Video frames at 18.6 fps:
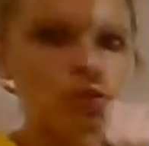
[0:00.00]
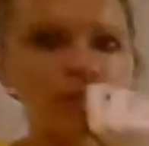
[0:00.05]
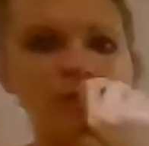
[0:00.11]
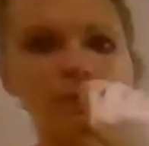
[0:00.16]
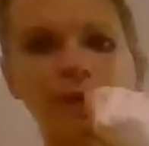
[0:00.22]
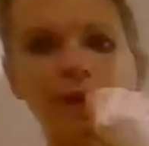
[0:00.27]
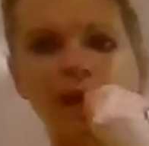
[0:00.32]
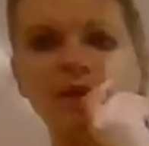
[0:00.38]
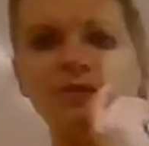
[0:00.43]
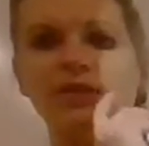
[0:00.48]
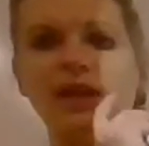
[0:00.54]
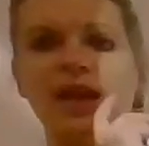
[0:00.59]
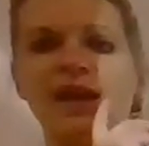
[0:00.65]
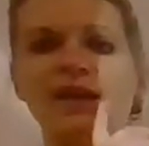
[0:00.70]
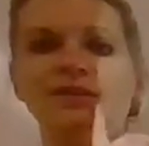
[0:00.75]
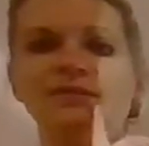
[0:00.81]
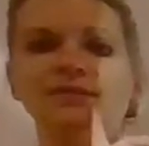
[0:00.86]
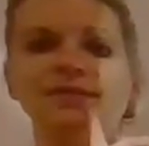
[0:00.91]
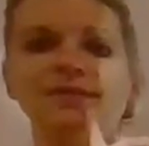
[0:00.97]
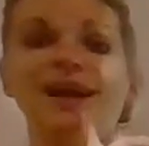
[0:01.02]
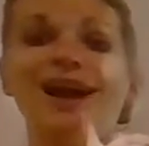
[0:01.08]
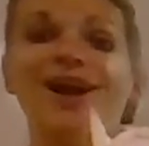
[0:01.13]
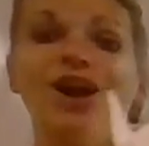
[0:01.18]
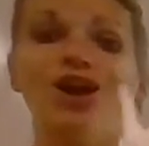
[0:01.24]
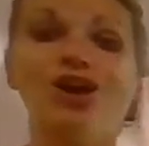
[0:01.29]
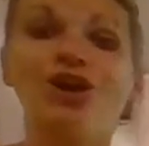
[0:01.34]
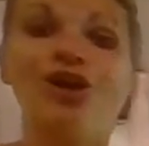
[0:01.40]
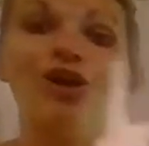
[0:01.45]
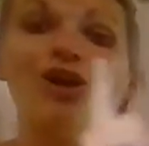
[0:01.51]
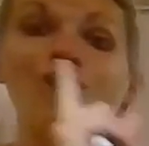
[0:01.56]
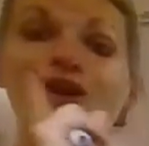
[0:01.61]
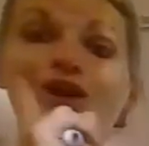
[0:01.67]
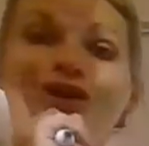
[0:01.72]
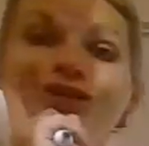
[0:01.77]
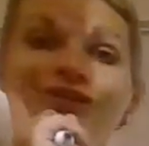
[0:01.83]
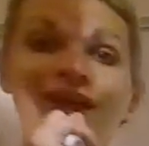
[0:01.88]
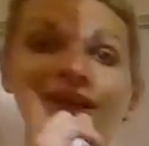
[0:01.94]
the bar lines are
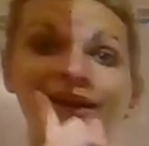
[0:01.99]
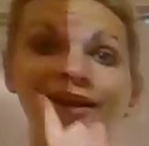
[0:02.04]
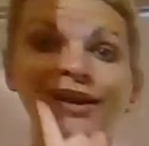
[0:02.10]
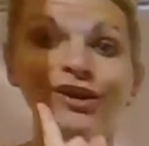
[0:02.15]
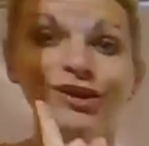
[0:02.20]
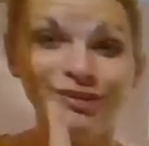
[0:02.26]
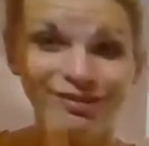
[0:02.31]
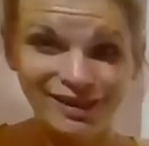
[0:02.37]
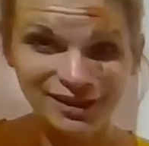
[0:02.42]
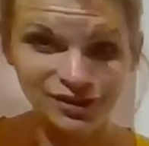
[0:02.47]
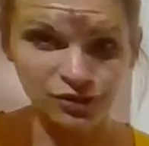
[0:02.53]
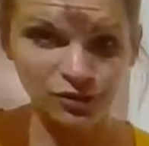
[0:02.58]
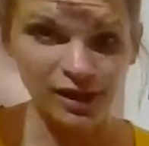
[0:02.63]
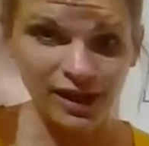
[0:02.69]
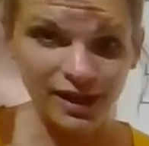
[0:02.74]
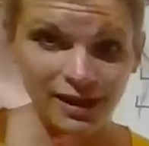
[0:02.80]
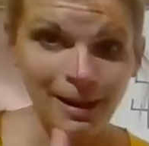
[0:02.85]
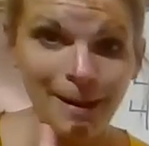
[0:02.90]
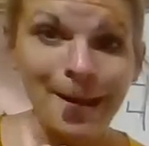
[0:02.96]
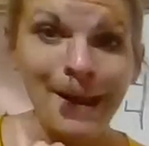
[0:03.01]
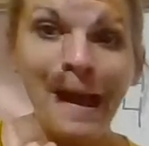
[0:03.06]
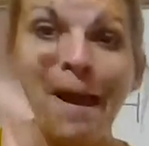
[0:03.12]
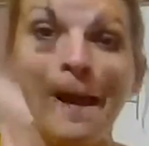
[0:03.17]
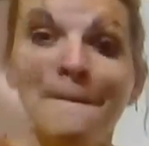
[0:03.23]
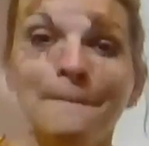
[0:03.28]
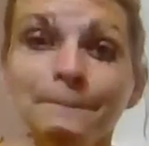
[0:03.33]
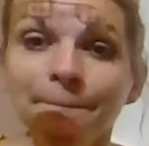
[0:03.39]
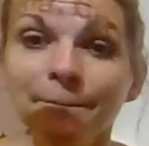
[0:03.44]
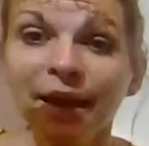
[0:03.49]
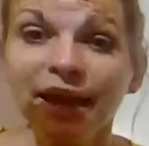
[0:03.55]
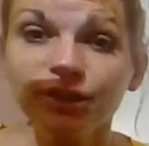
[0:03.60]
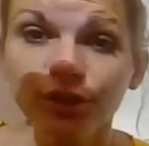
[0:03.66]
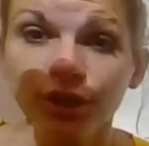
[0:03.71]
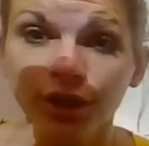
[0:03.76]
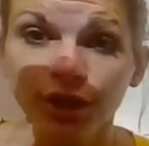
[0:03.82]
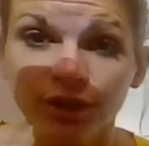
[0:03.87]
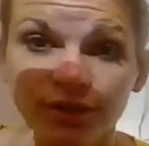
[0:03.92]
called, that's right,
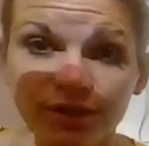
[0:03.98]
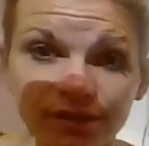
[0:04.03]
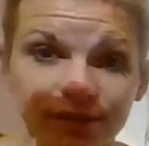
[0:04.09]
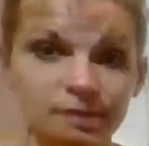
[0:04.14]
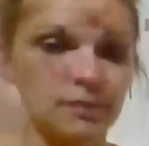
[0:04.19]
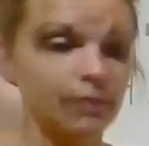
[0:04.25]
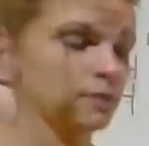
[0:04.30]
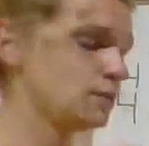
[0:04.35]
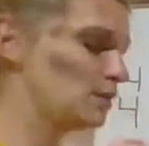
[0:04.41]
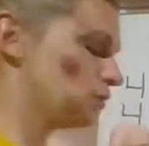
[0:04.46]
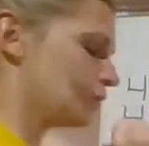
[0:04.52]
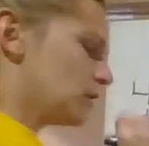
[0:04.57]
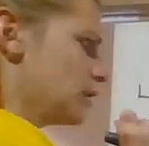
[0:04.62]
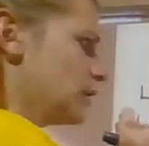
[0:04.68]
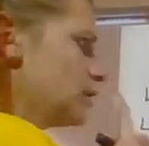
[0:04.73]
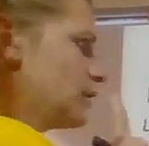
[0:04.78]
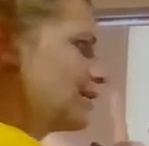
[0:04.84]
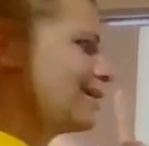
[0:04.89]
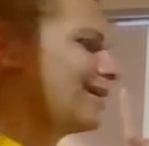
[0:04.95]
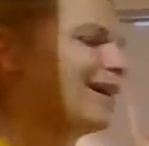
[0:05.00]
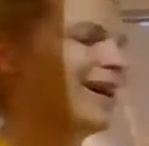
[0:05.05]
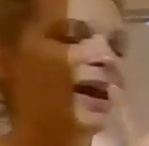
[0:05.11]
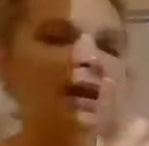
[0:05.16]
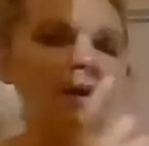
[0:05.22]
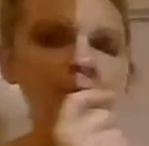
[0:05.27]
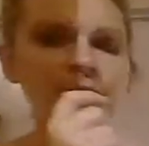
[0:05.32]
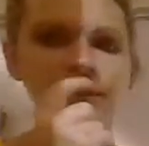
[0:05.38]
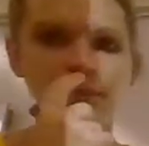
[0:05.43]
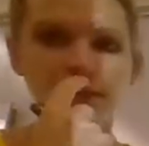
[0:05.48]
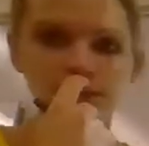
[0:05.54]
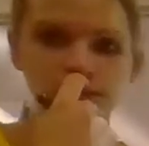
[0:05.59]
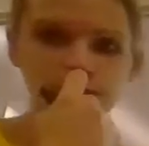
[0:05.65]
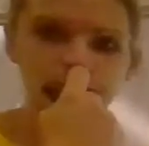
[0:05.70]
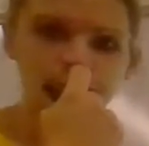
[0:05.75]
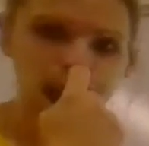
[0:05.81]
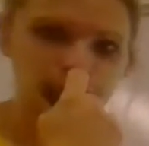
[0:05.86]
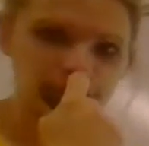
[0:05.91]
measures. How many
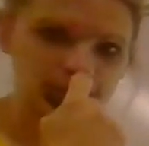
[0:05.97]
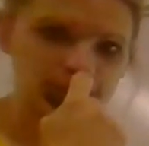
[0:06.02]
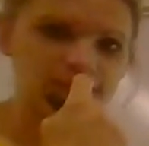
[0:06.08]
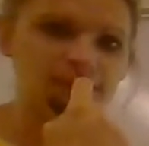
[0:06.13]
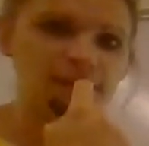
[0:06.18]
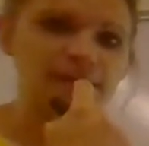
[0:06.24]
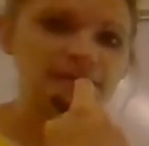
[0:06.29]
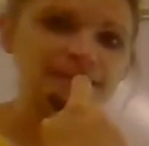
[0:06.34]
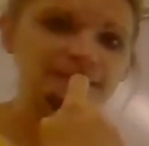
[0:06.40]
measures are in the song?